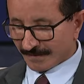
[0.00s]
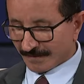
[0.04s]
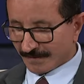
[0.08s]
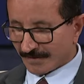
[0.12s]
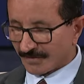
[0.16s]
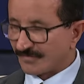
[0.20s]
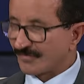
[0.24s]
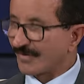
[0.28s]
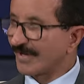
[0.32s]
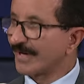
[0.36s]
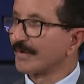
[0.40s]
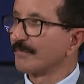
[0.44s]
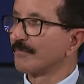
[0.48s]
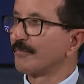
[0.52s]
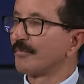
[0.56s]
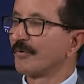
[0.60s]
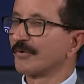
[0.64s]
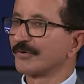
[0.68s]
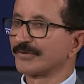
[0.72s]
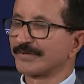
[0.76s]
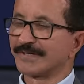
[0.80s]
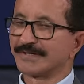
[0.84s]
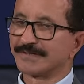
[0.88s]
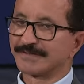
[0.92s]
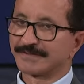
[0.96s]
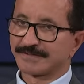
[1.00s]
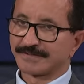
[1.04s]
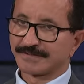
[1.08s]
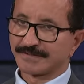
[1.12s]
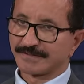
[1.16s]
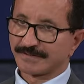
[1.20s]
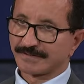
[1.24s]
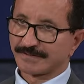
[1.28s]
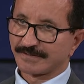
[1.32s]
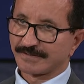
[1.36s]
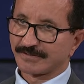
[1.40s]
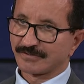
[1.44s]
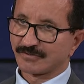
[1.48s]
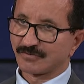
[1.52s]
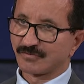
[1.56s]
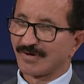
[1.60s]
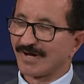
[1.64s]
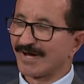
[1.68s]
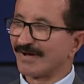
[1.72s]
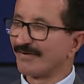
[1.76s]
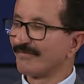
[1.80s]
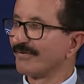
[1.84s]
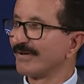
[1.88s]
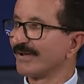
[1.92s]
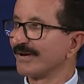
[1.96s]
it's very important to
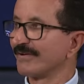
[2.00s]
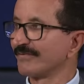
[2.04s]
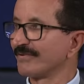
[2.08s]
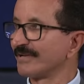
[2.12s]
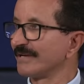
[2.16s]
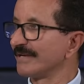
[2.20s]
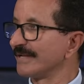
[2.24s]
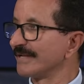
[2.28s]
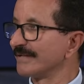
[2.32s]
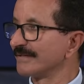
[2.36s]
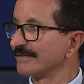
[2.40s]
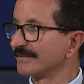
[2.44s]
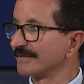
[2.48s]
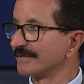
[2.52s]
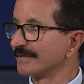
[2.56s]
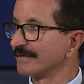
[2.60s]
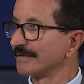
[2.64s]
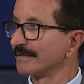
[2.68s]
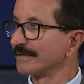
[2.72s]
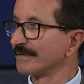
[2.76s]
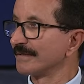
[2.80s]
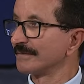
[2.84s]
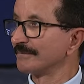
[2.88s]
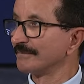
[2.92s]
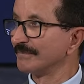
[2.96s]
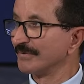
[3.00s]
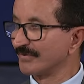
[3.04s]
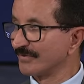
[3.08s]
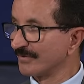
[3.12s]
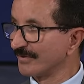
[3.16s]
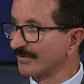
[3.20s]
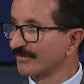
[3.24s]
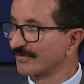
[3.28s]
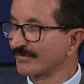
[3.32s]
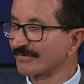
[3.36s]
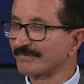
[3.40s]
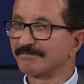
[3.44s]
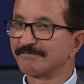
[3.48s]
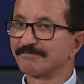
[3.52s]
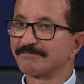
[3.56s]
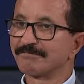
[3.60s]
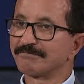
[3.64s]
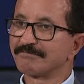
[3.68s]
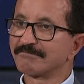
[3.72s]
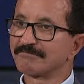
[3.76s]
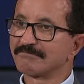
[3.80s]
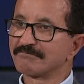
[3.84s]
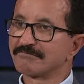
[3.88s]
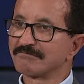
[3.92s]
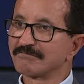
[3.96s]
have a resilient business.
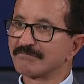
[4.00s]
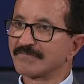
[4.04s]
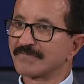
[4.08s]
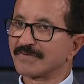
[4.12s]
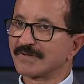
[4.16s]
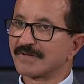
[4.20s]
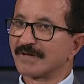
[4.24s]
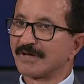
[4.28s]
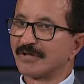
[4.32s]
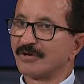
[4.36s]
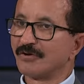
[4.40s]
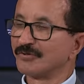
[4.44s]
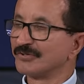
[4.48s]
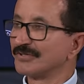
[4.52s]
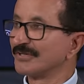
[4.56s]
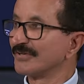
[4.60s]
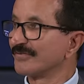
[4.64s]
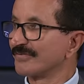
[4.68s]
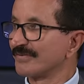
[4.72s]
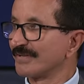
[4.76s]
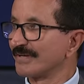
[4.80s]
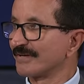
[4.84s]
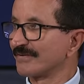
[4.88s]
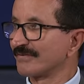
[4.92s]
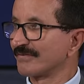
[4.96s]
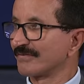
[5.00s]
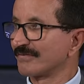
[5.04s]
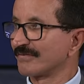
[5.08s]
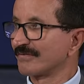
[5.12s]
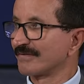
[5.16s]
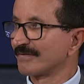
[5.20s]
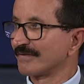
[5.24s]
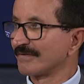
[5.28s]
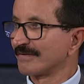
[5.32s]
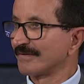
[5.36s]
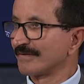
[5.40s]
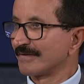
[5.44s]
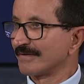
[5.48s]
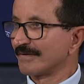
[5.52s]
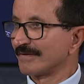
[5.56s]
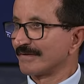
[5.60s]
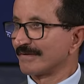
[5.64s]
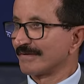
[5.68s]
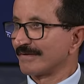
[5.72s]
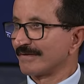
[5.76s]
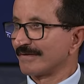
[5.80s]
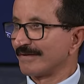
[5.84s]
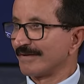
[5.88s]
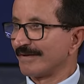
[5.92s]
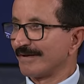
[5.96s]
Logistics
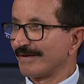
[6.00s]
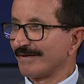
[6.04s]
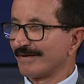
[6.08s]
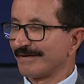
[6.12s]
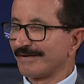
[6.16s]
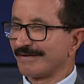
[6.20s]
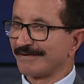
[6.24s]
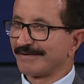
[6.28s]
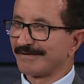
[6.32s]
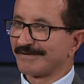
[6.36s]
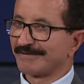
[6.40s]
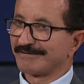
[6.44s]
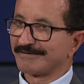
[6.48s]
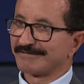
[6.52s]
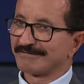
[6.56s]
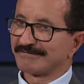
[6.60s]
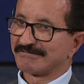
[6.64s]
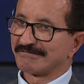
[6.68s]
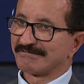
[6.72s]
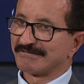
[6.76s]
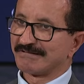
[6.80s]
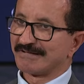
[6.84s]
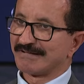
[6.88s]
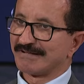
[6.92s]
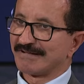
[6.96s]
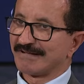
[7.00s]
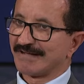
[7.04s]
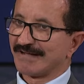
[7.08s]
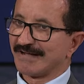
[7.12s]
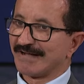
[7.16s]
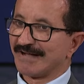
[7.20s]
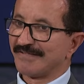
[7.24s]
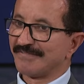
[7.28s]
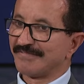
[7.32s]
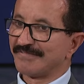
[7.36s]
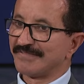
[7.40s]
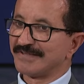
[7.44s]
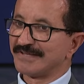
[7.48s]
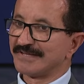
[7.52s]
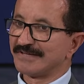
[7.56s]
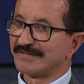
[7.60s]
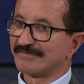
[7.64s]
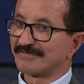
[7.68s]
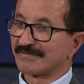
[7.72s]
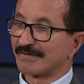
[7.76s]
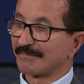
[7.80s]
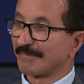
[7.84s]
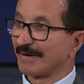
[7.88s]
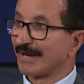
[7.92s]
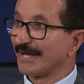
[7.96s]
and the
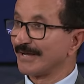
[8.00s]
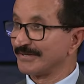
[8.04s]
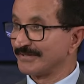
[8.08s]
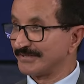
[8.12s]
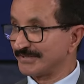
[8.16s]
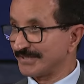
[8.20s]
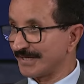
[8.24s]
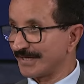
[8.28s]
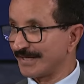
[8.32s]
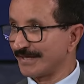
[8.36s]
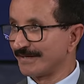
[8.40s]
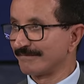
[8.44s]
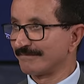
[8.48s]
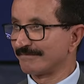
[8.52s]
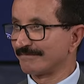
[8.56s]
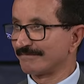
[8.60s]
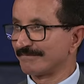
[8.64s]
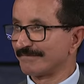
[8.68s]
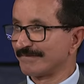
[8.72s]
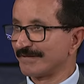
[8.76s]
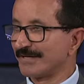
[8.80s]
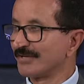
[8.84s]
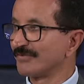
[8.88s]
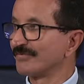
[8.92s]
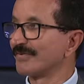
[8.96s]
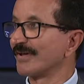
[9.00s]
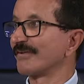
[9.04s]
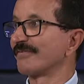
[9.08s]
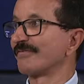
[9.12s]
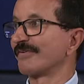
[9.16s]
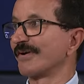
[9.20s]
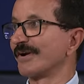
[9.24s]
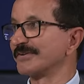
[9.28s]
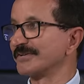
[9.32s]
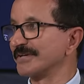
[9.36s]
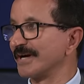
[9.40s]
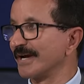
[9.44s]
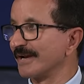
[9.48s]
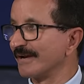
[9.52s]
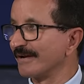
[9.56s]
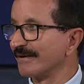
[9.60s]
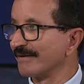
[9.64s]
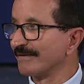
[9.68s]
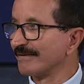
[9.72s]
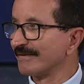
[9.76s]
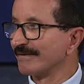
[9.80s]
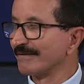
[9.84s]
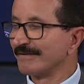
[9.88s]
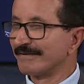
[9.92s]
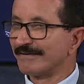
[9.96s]
supply chain is very fragile.
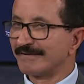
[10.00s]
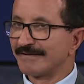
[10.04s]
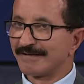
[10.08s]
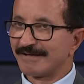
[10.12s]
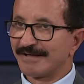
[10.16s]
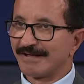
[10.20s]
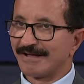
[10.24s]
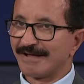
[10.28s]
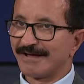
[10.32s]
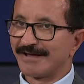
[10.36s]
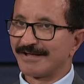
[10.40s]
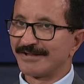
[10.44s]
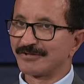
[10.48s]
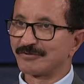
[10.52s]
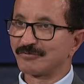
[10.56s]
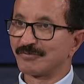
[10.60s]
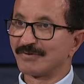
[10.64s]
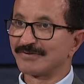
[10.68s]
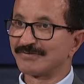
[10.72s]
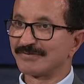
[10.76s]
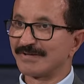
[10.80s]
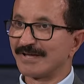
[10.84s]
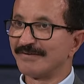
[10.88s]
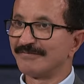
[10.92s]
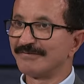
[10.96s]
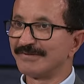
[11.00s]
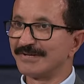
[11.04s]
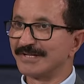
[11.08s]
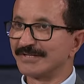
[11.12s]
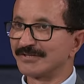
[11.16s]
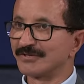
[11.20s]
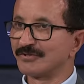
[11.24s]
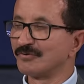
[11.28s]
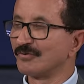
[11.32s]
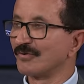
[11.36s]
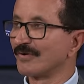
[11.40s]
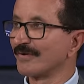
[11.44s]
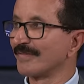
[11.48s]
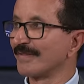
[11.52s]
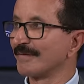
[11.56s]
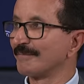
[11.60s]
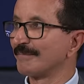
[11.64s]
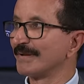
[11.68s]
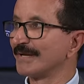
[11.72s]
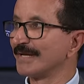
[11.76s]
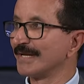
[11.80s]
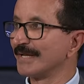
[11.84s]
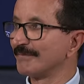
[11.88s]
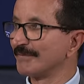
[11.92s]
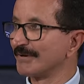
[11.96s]
And it was evident during the
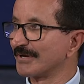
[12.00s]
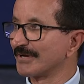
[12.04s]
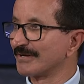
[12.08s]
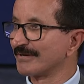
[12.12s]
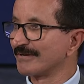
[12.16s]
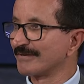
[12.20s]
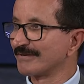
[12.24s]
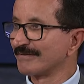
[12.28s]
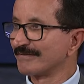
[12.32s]
pandemic